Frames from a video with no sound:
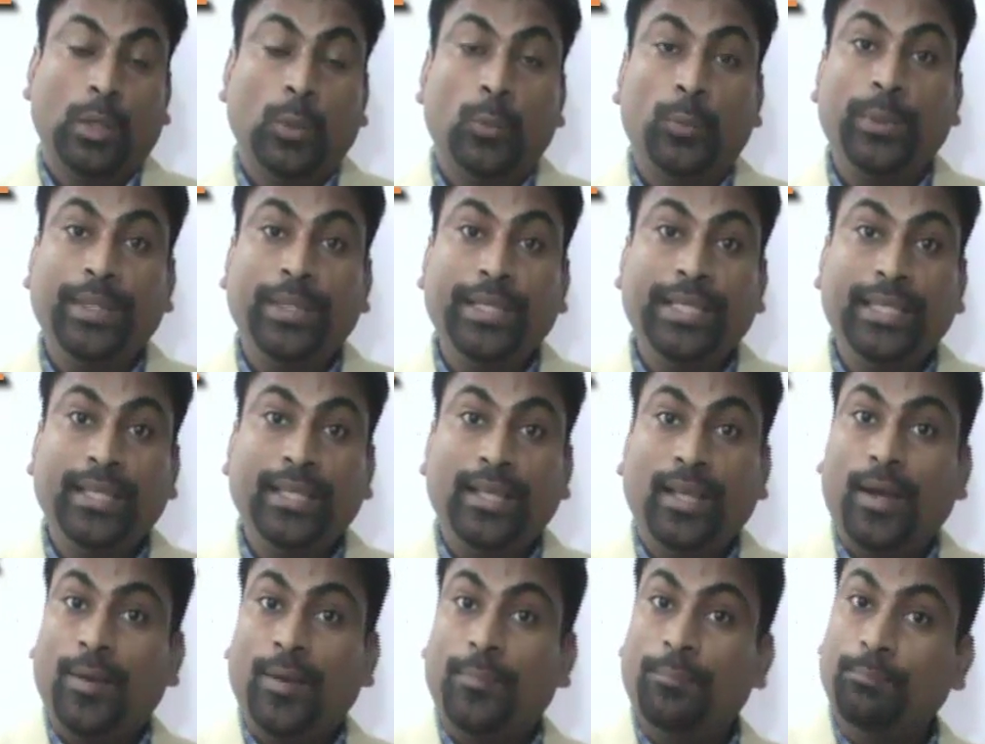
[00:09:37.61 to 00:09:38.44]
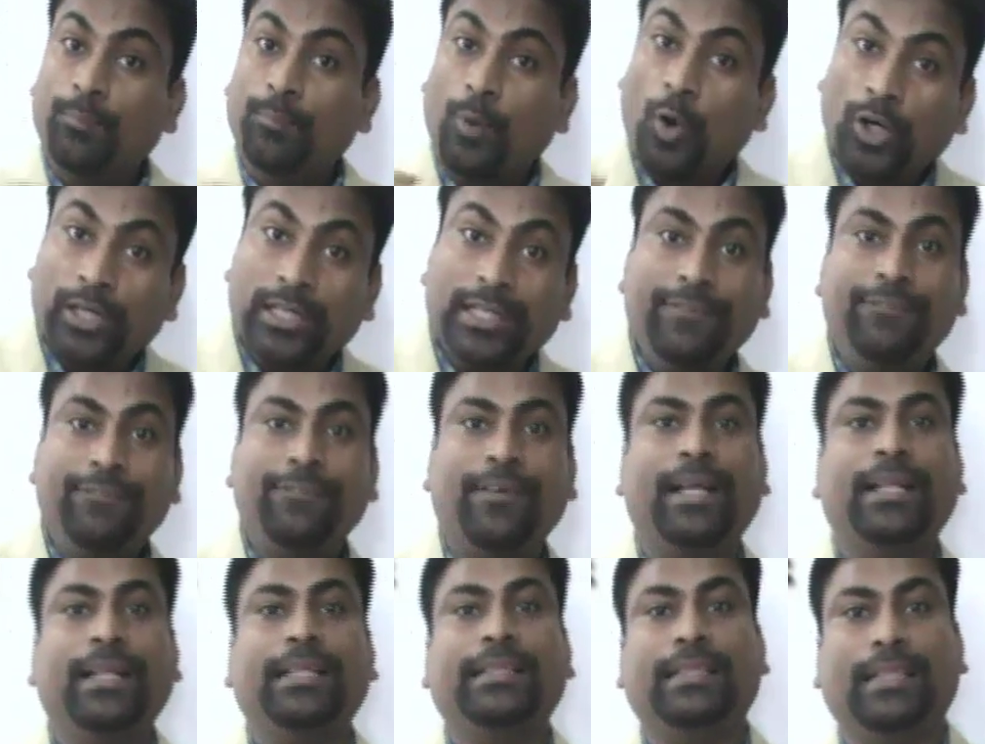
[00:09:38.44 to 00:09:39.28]
We
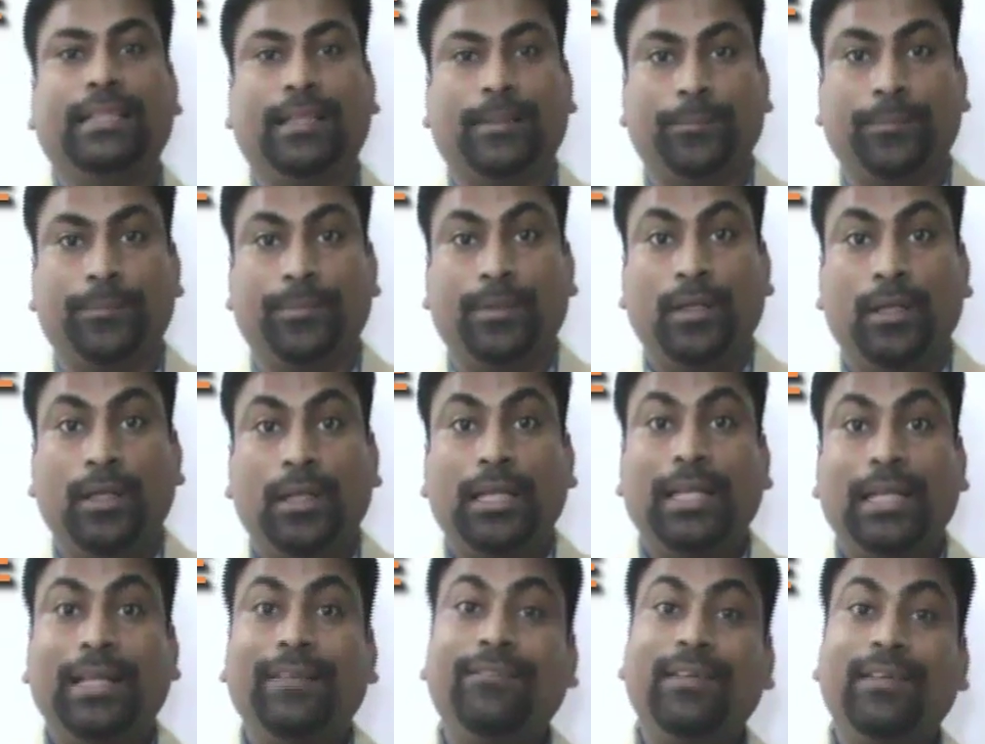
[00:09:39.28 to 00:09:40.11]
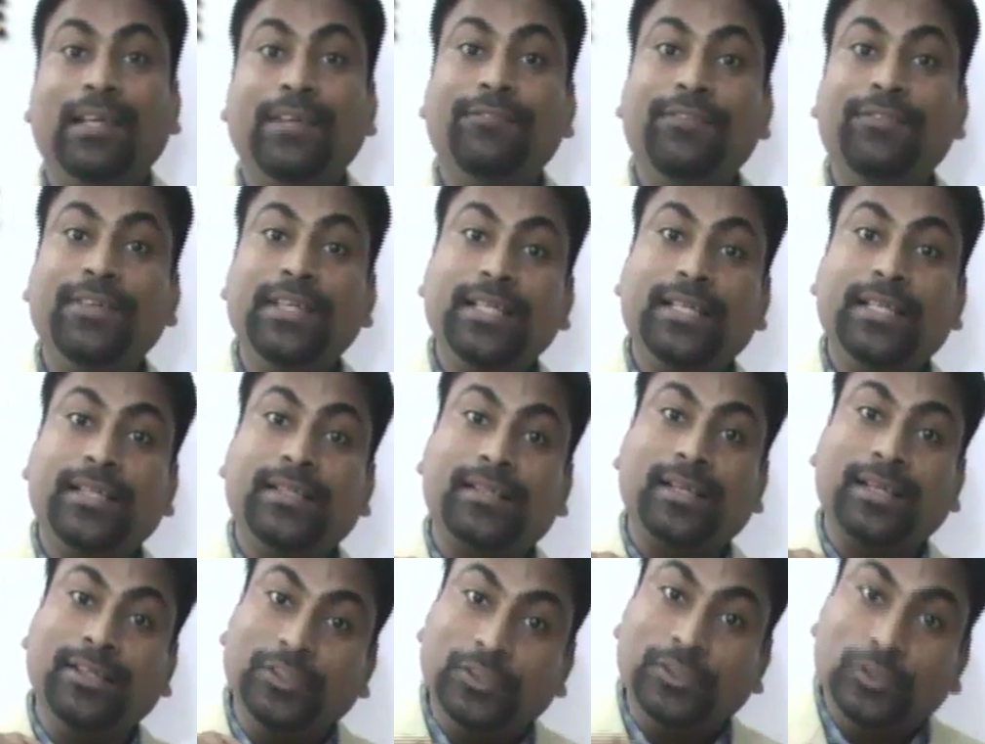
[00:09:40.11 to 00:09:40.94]
modify them, even we
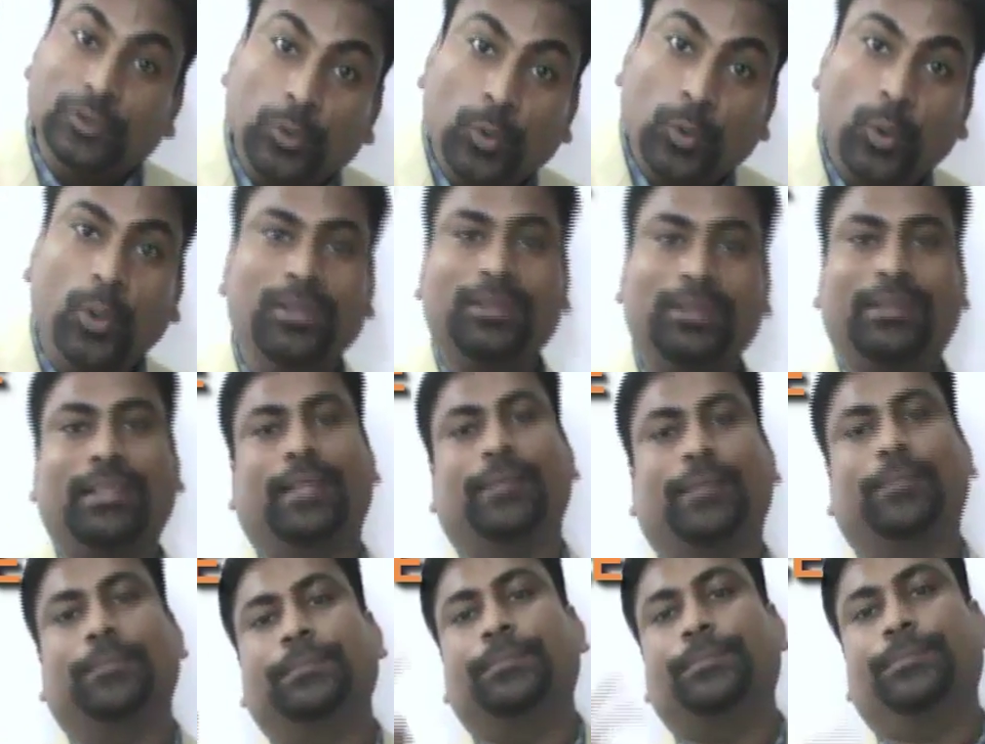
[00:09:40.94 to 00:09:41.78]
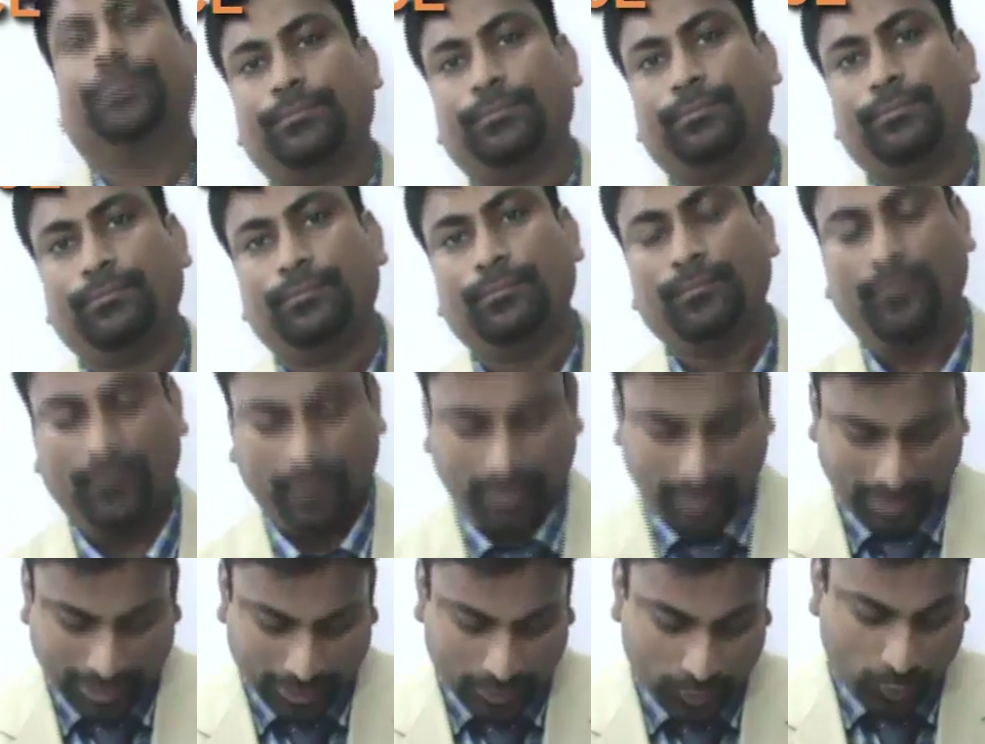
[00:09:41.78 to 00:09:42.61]
control them.
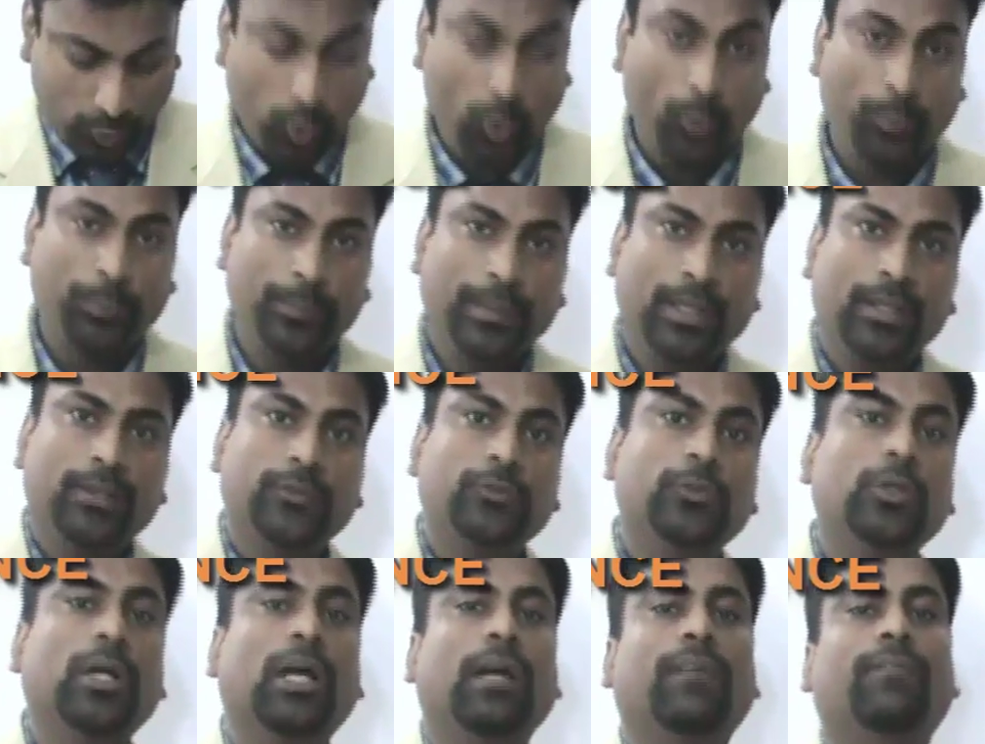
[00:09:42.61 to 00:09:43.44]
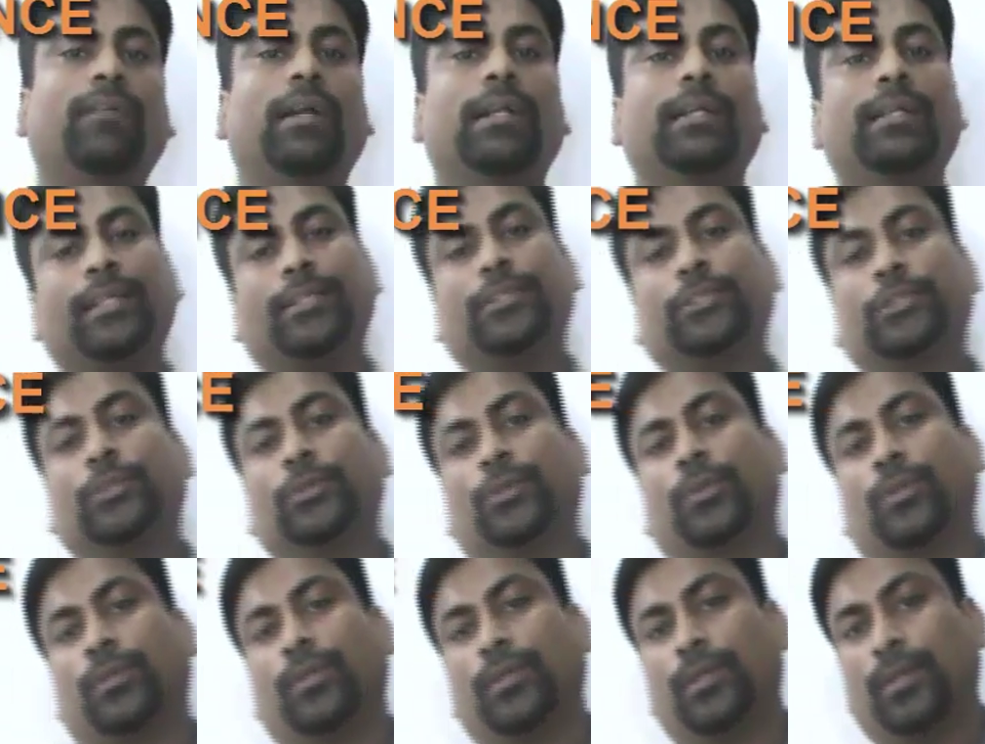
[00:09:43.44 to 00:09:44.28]
I hope you have
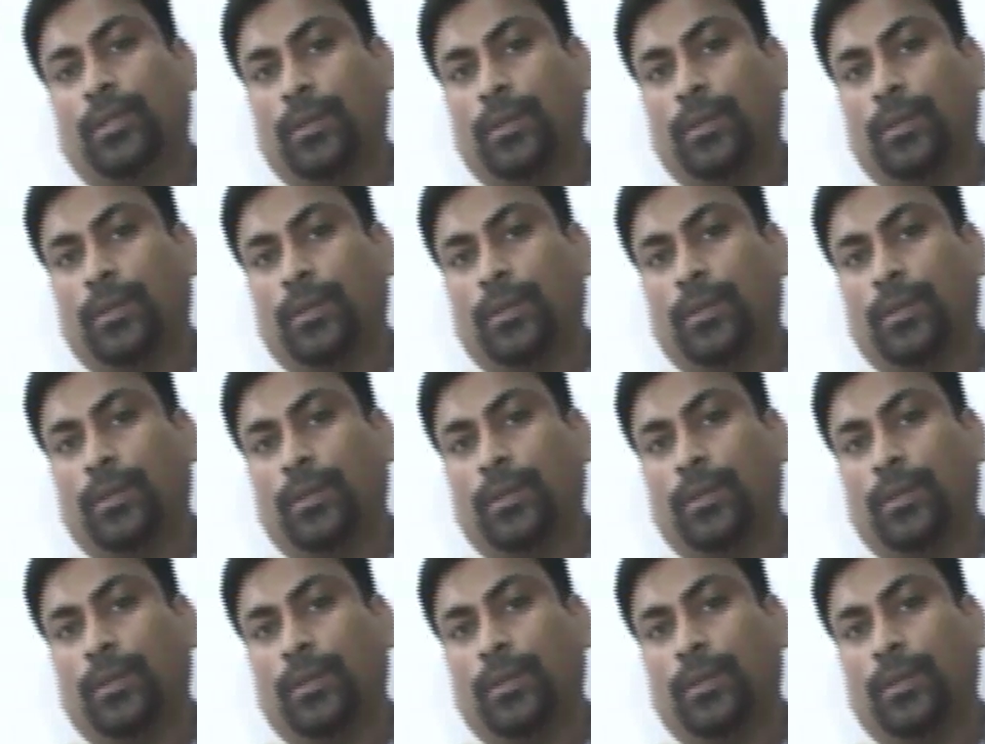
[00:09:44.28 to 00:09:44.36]
understood